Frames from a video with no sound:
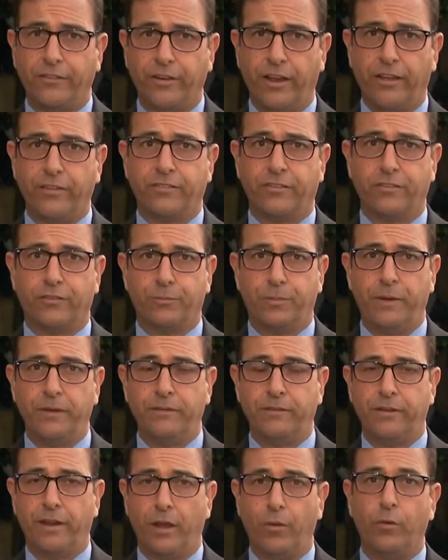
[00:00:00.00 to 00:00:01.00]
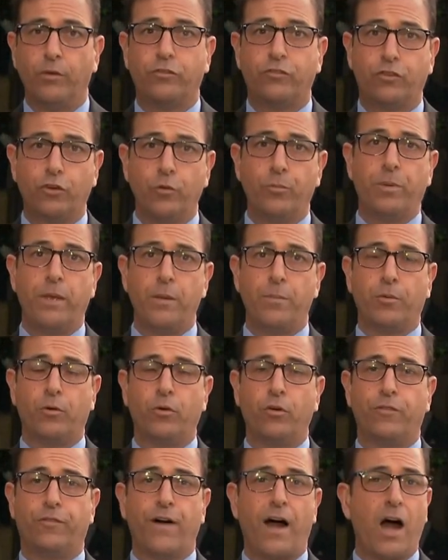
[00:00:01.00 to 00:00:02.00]
chance to speak today with two people
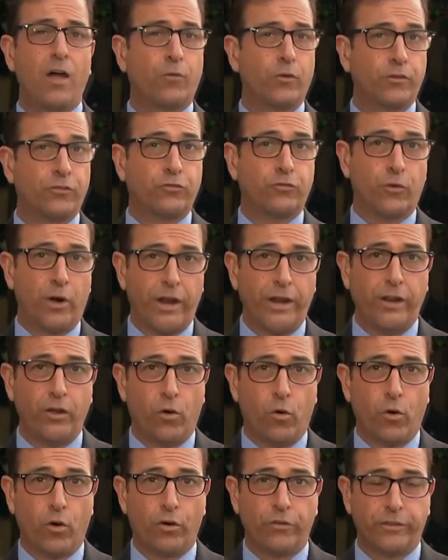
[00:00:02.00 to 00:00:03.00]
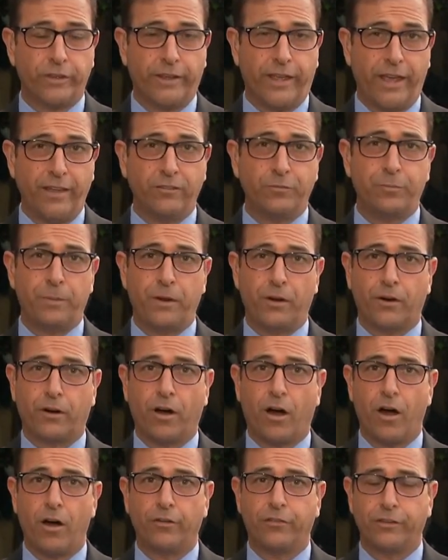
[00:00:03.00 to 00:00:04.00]
who filed restraining orders against Peter
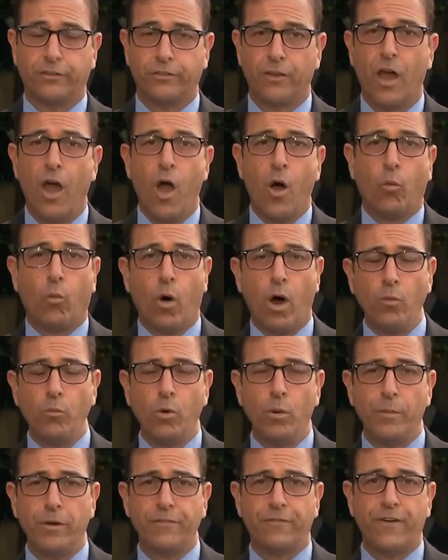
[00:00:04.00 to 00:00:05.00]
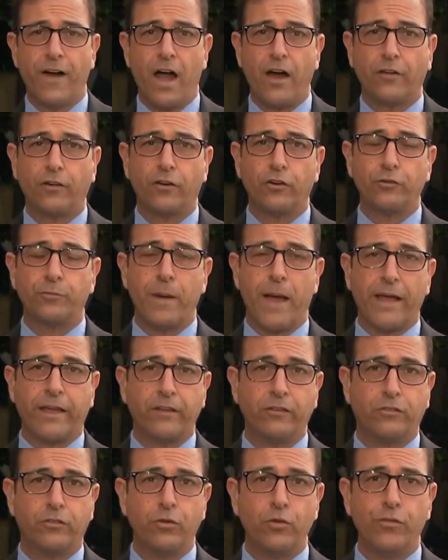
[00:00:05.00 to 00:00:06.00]
Carzis. One woman filed hers back
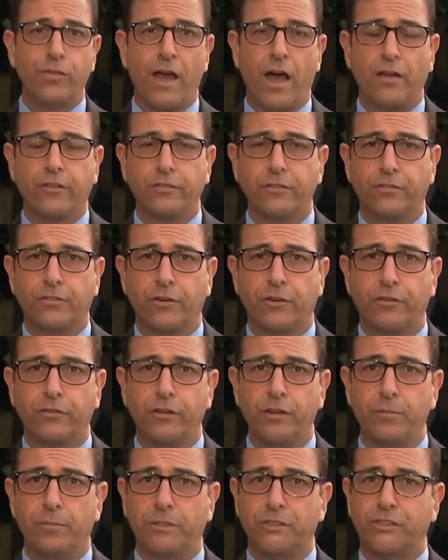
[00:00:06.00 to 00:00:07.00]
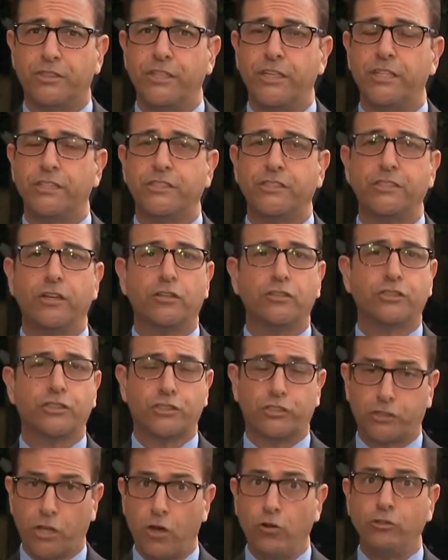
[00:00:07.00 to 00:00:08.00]
in 2013, but she is still
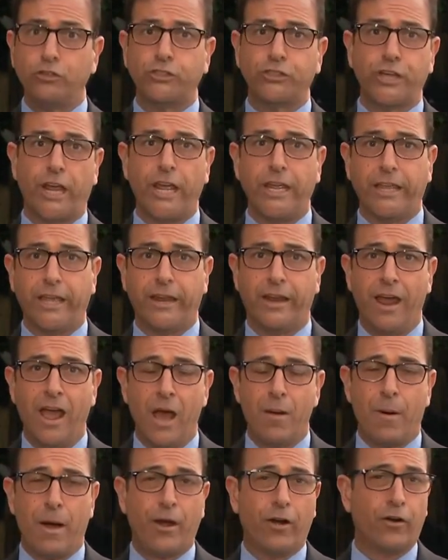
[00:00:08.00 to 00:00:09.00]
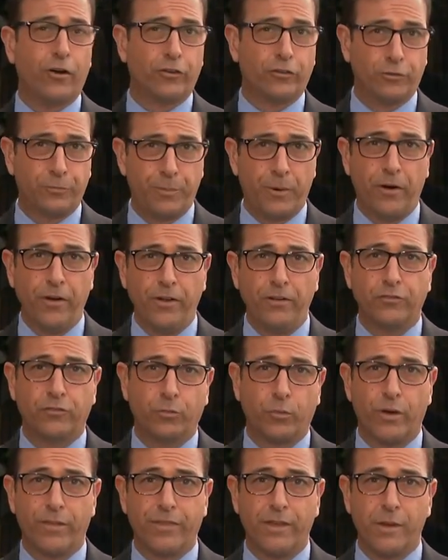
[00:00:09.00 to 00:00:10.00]
so shaken by her
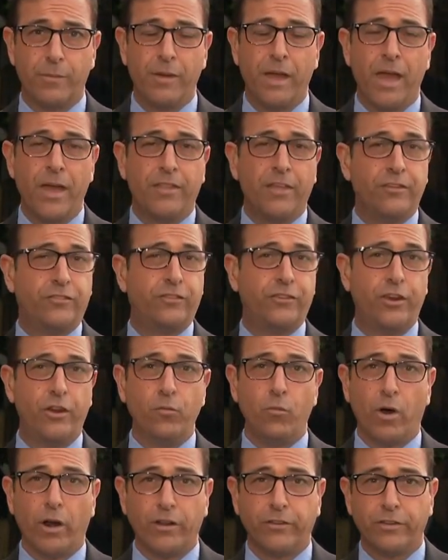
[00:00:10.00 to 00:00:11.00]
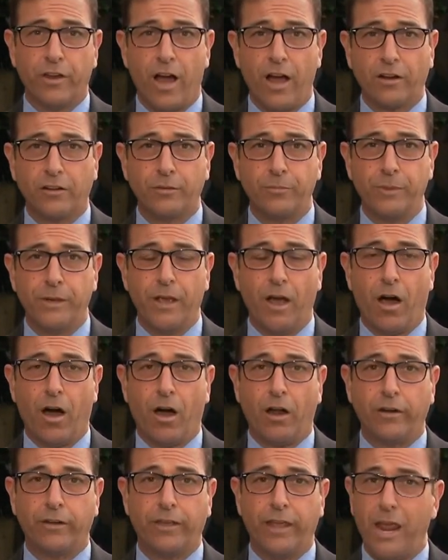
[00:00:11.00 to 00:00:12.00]
experience with him that she didn't want to talk to me
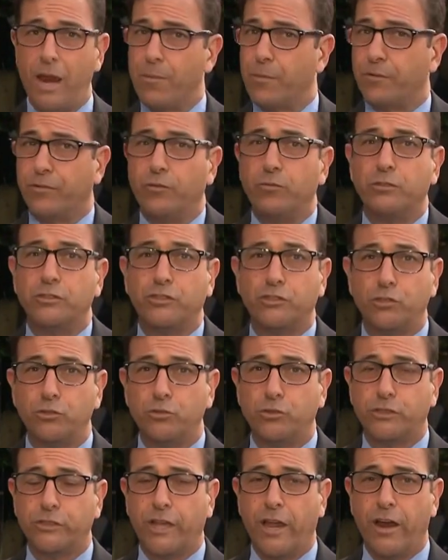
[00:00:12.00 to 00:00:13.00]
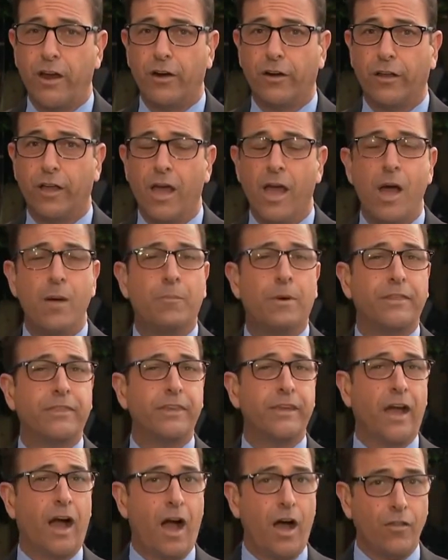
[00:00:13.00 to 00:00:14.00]
on camera. She was too scared. But
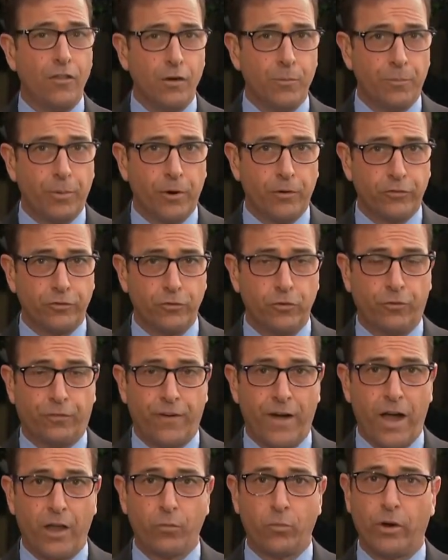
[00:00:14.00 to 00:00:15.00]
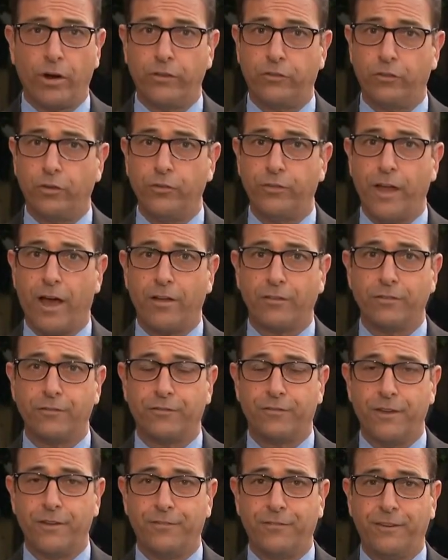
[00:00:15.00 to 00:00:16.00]
the other person who filed one in
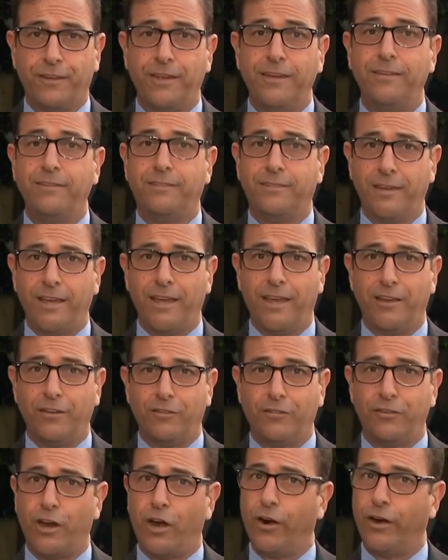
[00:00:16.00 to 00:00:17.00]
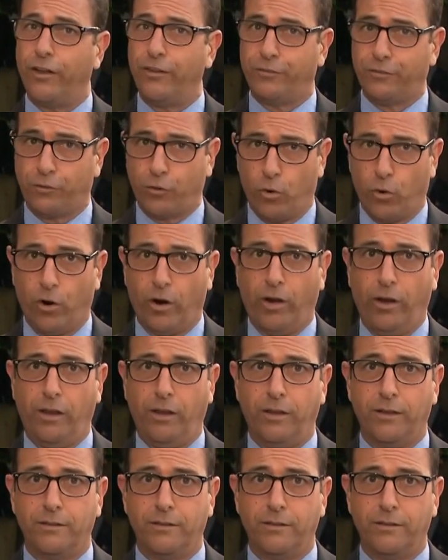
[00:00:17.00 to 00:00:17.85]
2015 did share his story.